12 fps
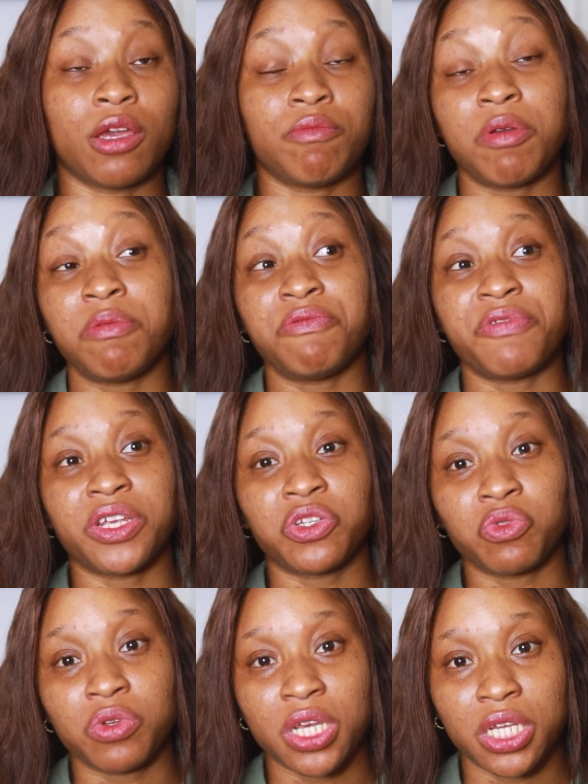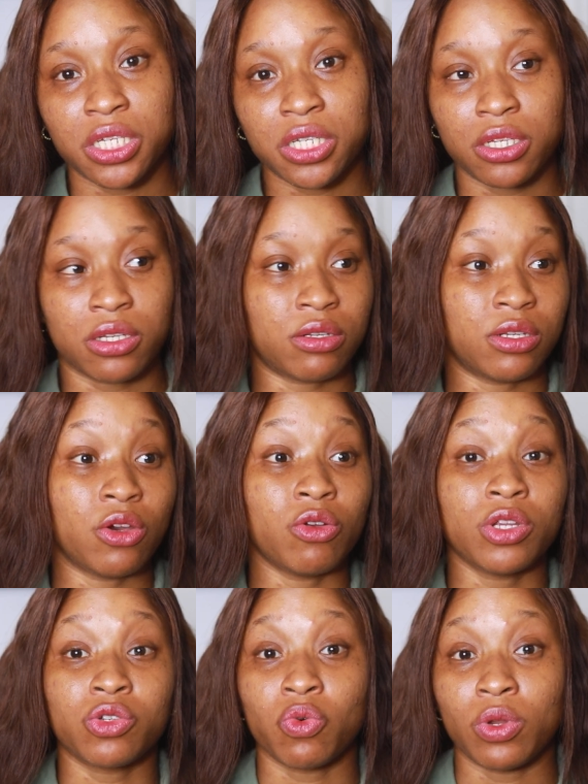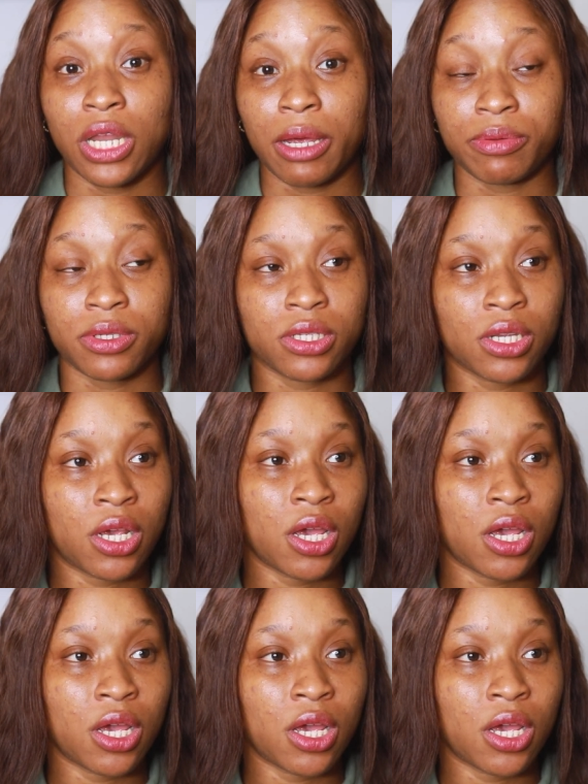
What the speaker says: maybe first 2 years. They always collapse.